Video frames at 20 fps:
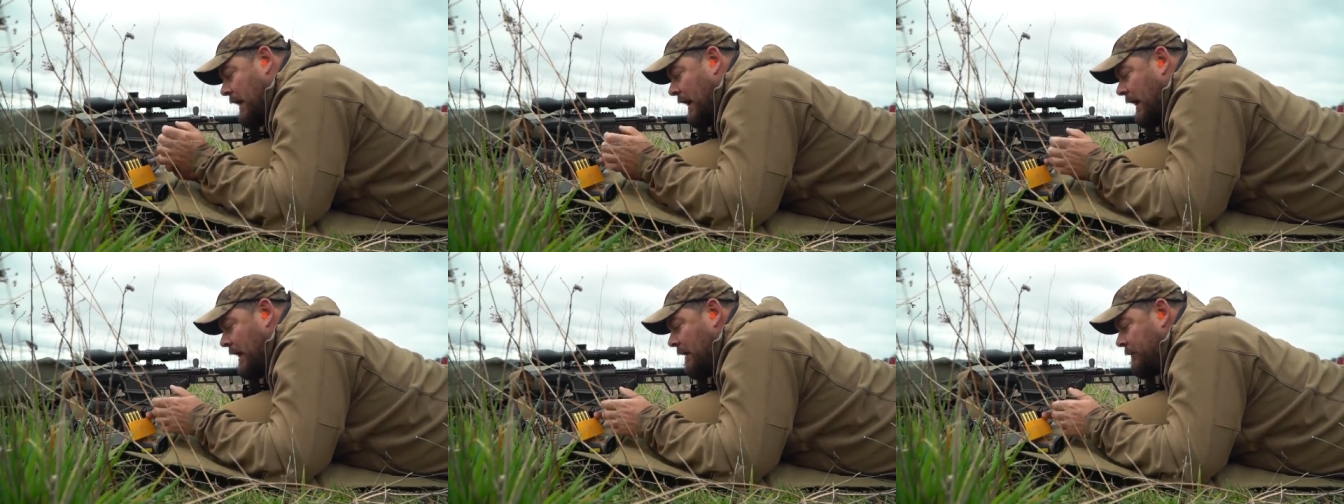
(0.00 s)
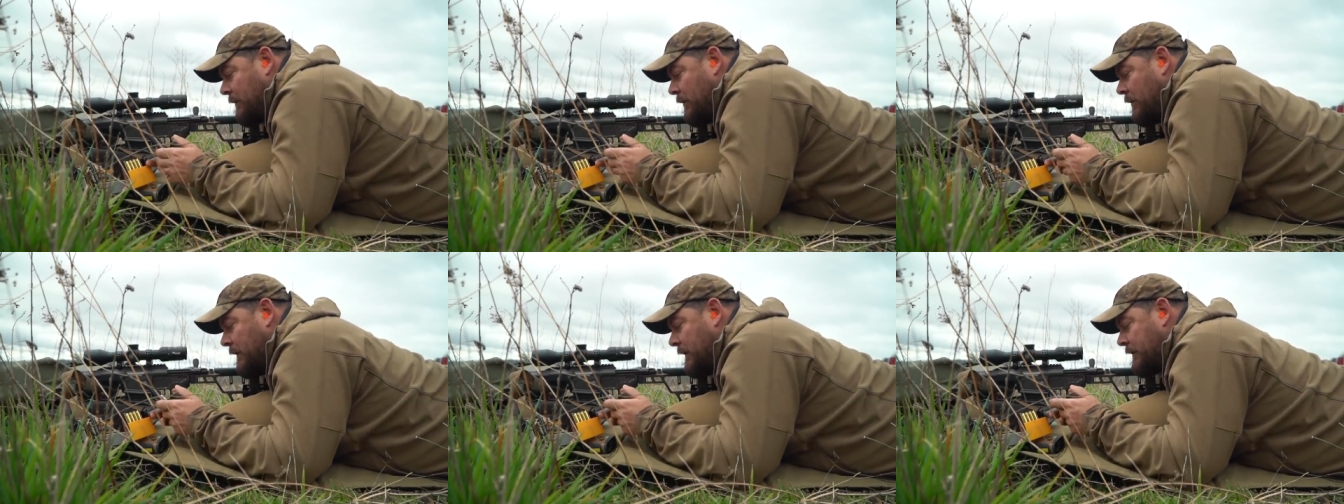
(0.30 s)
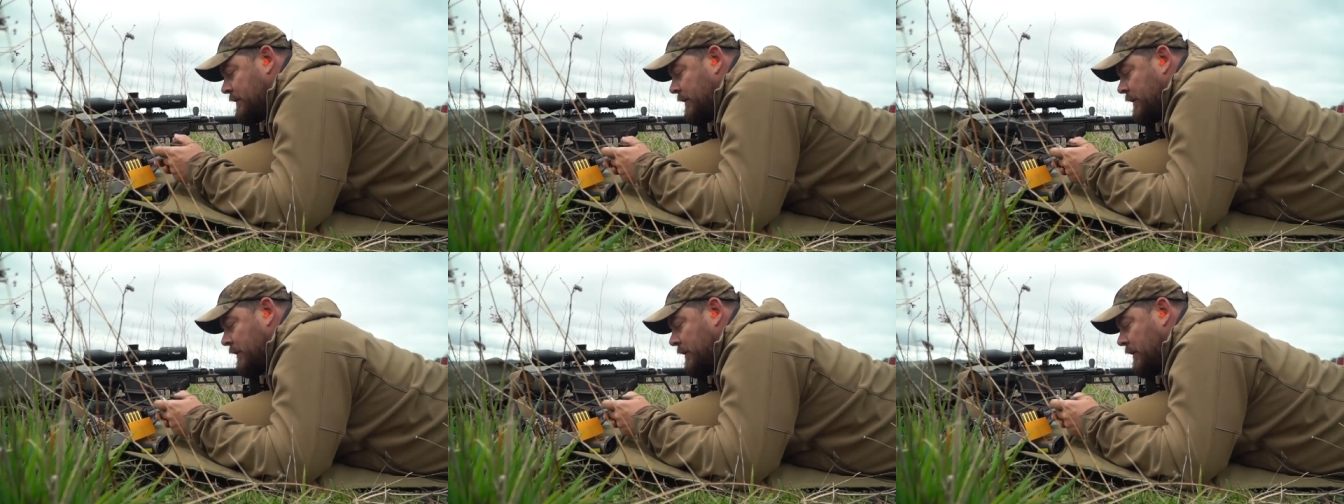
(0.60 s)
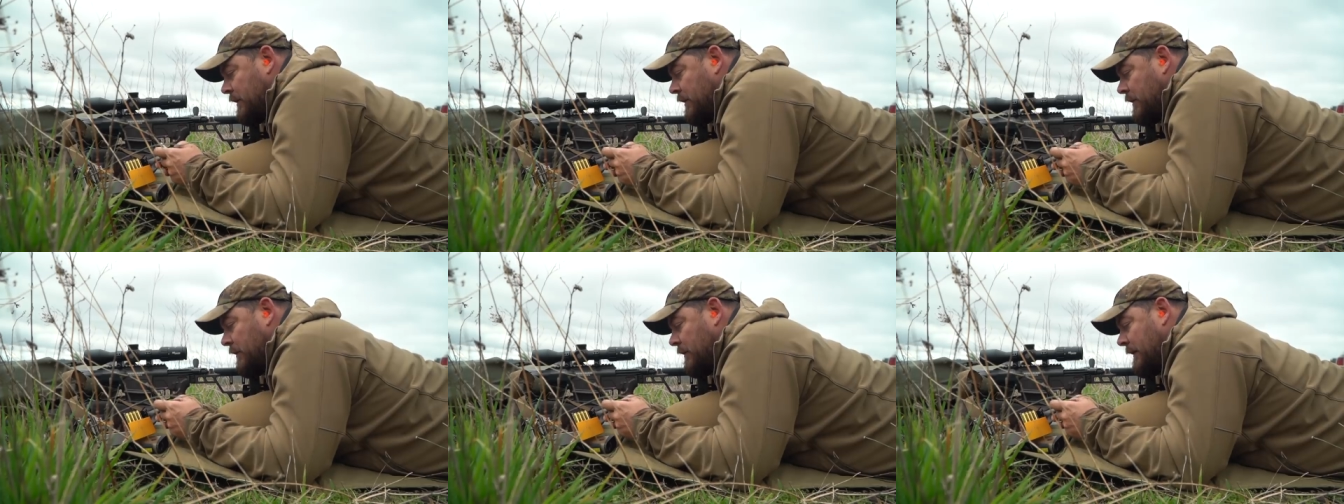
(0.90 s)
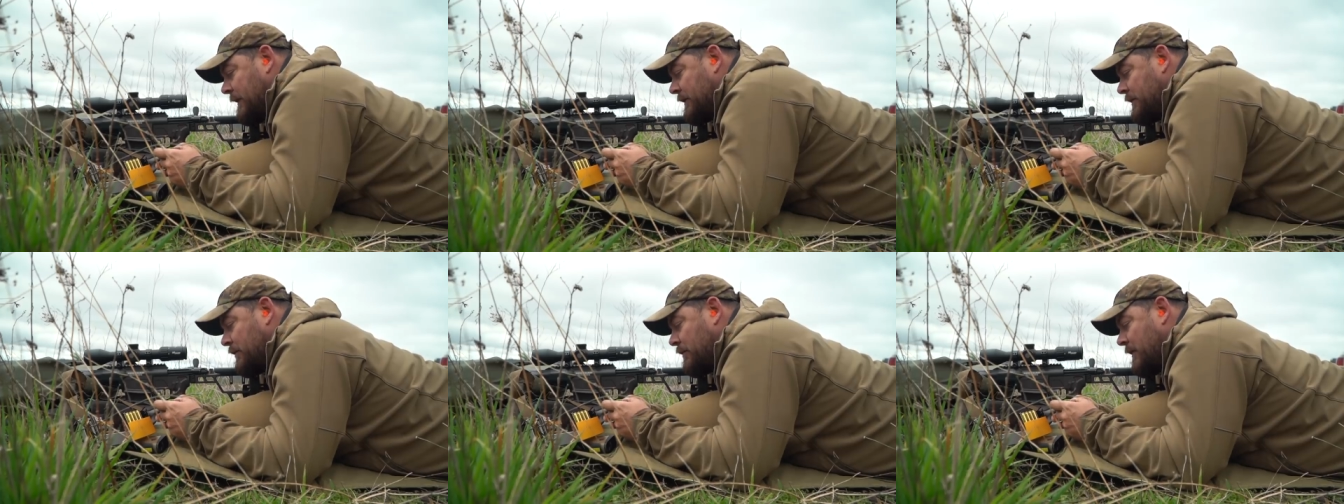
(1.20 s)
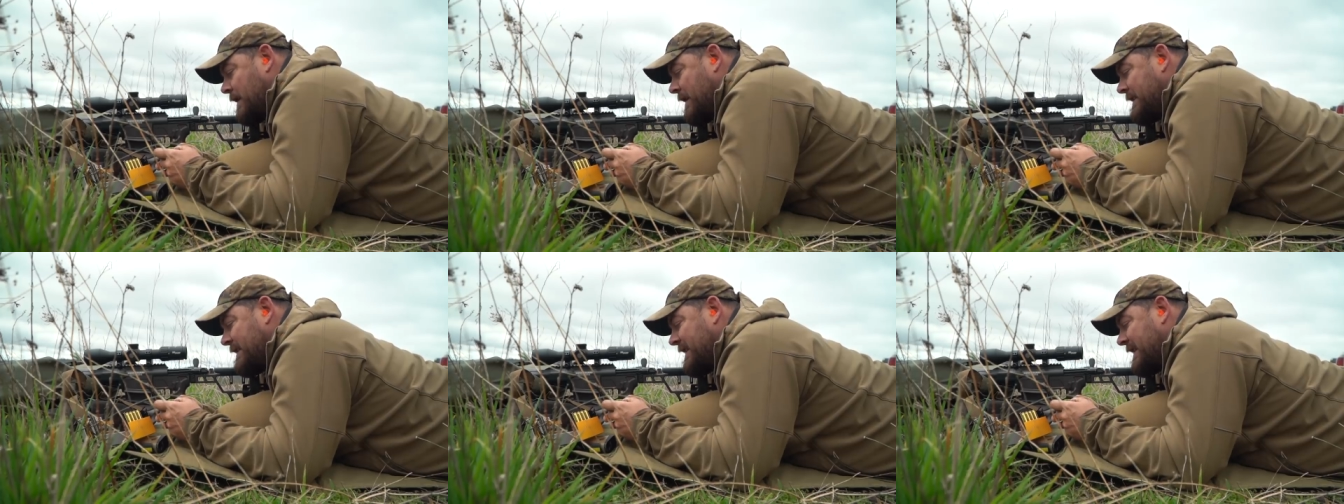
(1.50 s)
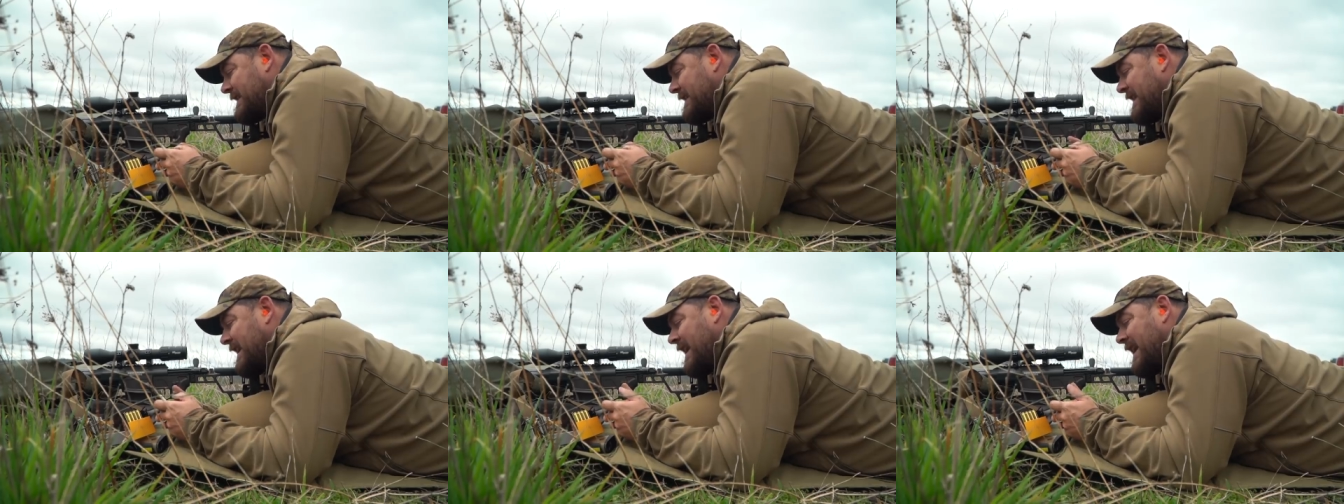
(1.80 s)
I'm going to go, it's
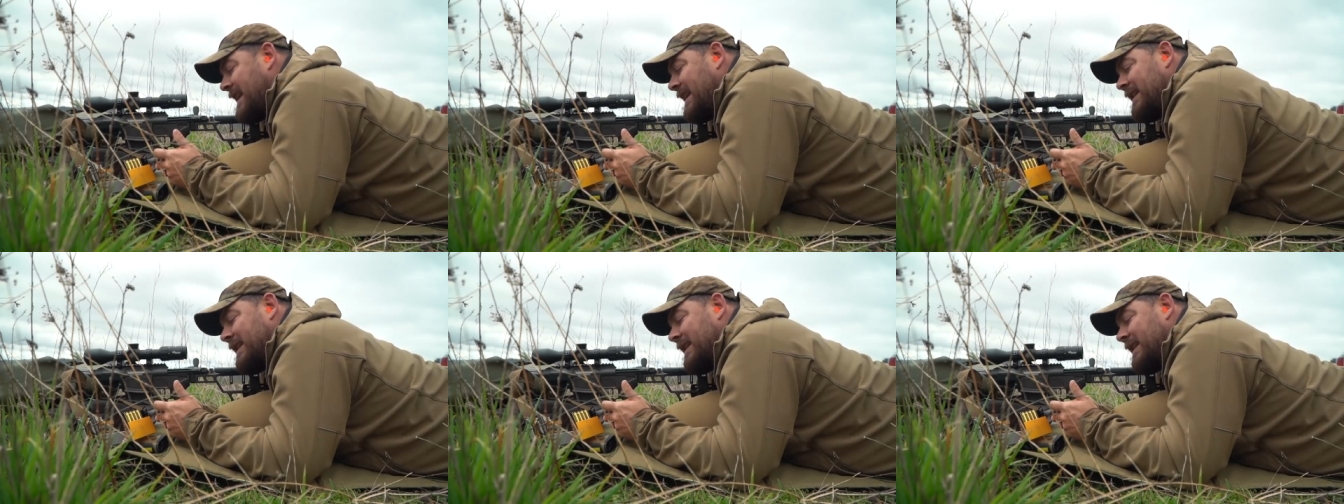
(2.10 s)
2690,